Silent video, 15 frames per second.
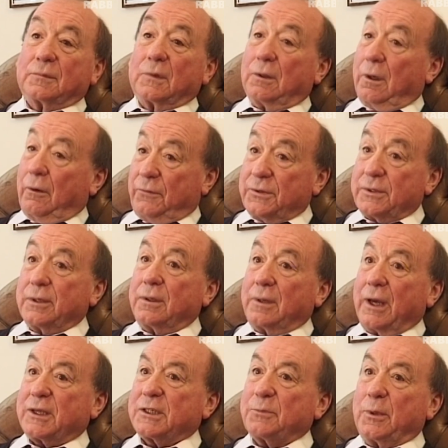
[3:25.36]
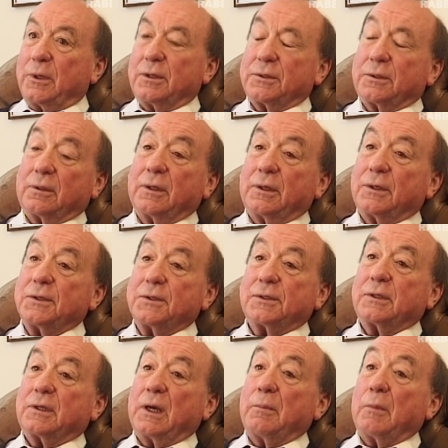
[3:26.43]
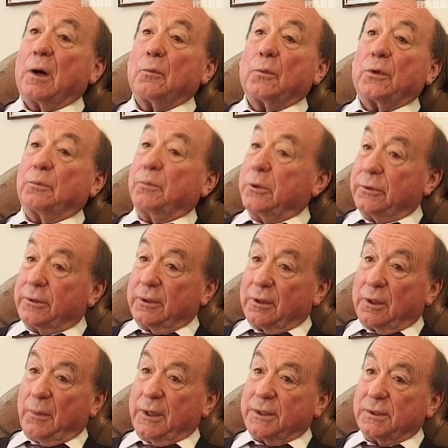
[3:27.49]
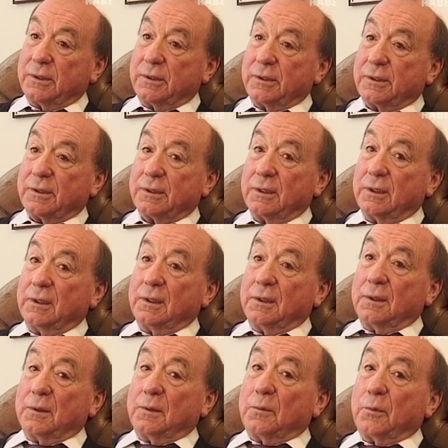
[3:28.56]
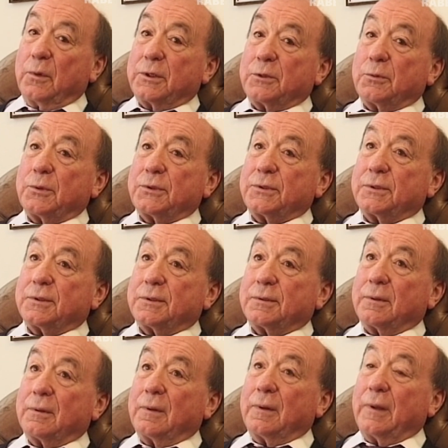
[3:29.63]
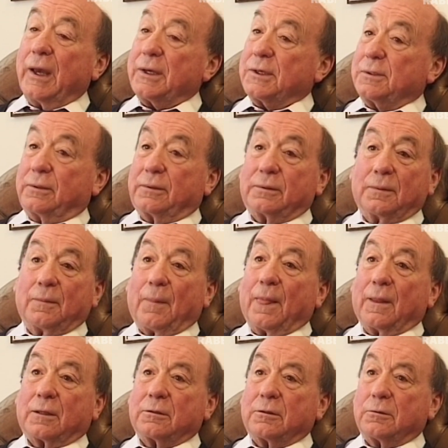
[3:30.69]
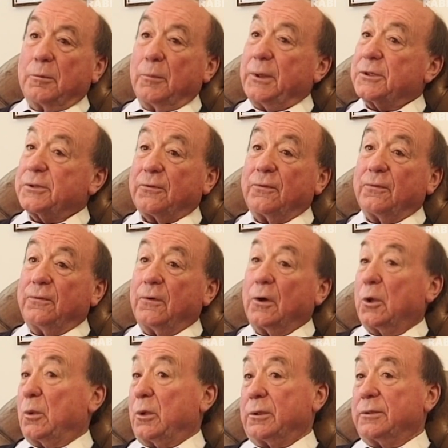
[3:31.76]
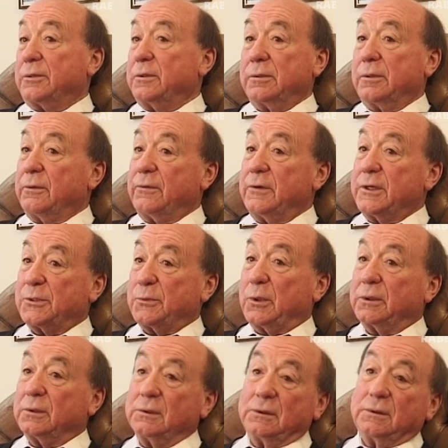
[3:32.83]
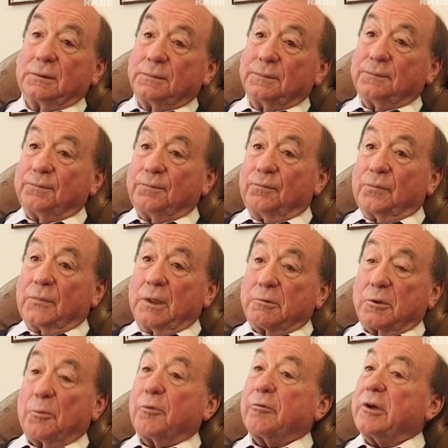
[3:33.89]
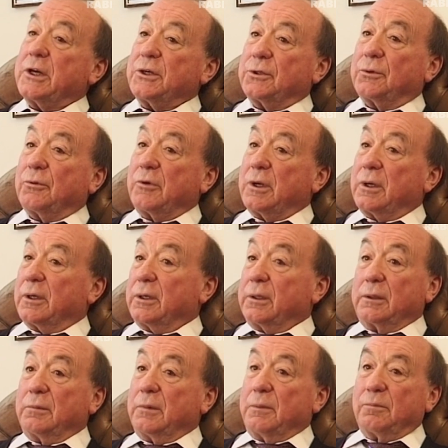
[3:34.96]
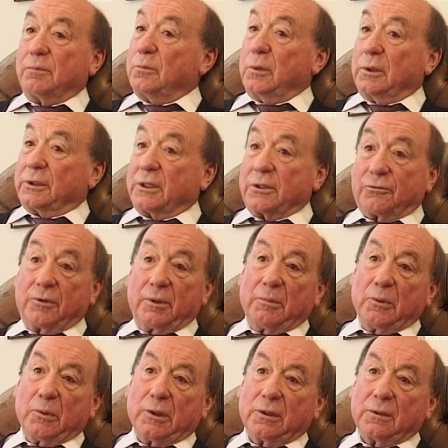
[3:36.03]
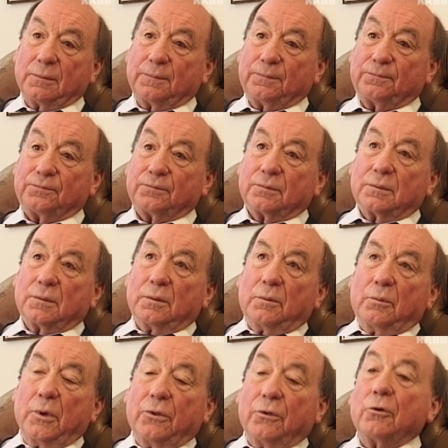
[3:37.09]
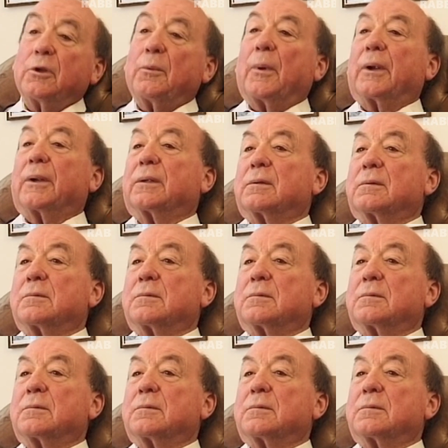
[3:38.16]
obviously experts at this, came up with Mutiny on the buses, which was excellent, a tremendous follow-on to the first one. It was a progression, really, and it worked extremely well. We thought about,